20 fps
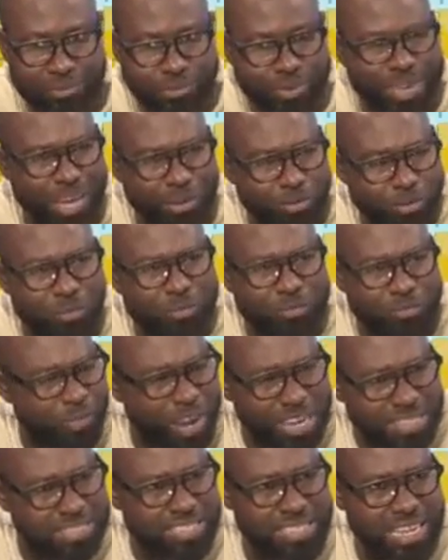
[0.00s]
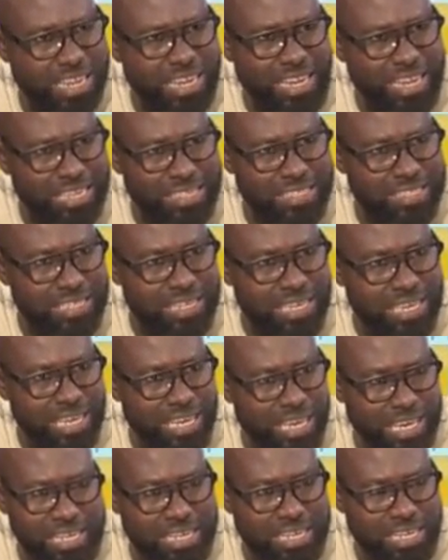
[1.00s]
We are not fighting against
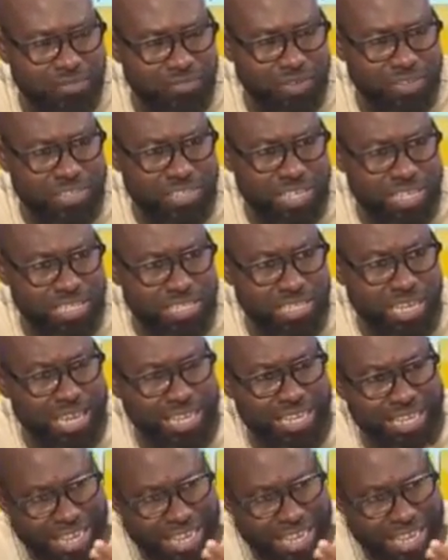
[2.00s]
any investigation.